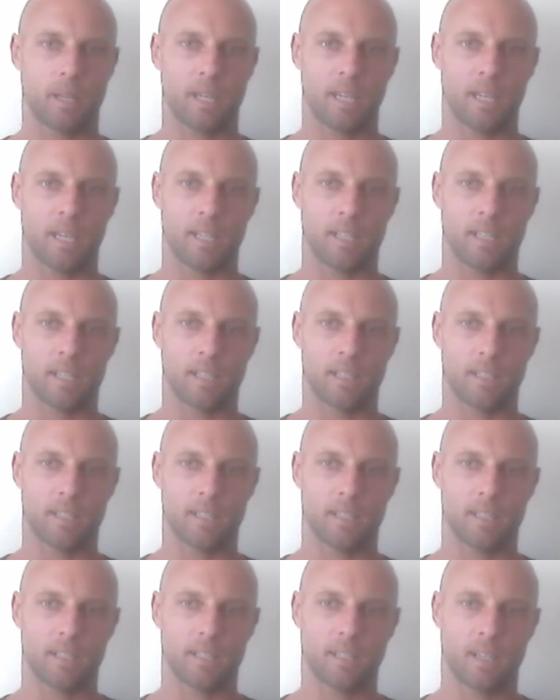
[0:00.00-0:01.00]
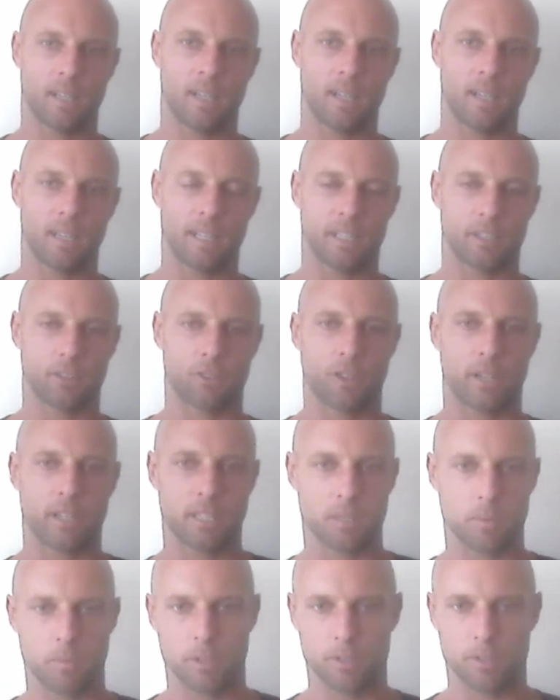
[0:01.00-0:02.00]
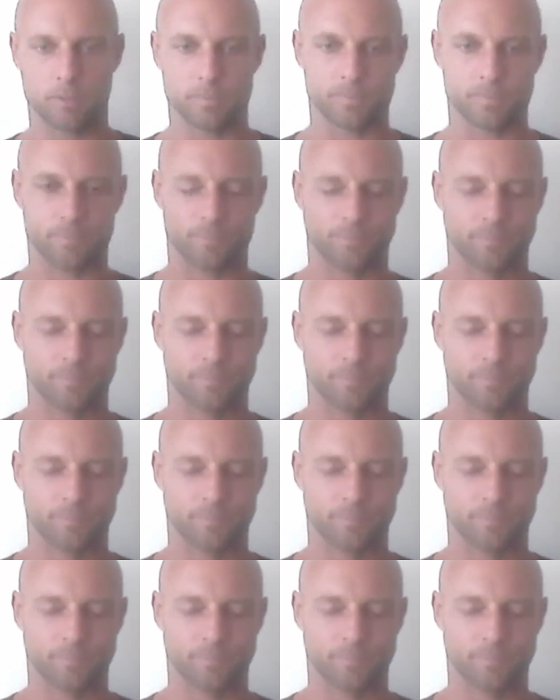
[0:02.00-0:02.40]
in Crested Butte.